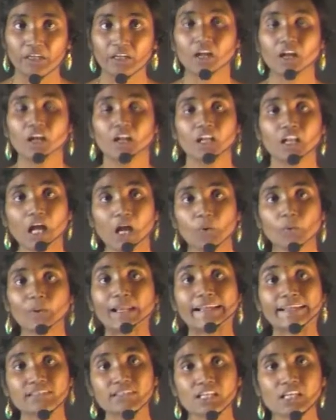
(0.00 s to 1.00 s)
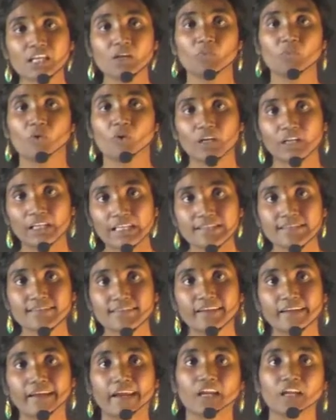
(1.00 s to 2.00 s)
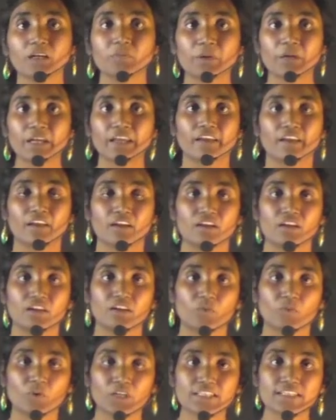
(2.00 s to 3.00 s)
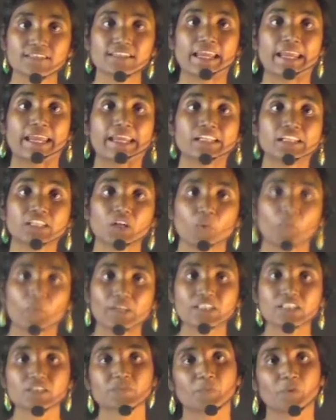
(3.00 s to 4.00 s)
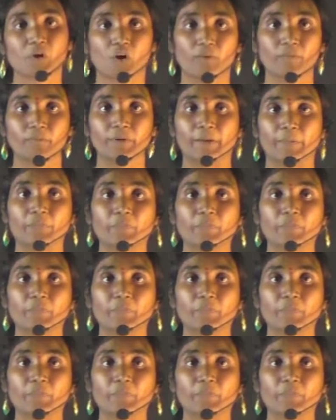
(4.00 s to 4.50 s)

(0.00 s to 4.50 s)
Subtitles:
Now let's see what is a 8 queens problem